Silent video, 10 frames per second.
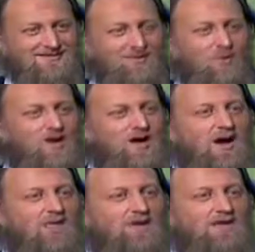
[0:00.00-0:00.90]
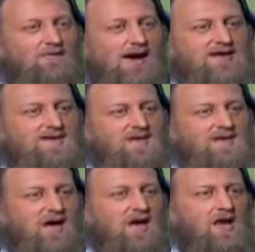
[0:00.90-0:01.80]
We are the inviters,
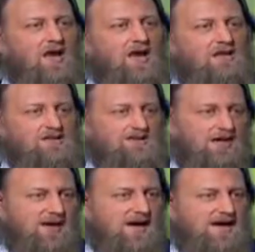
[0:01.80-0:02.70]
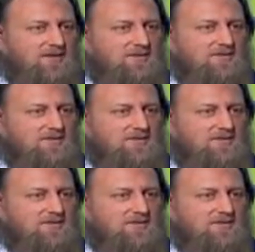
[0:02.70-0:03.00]
Allah is the guide.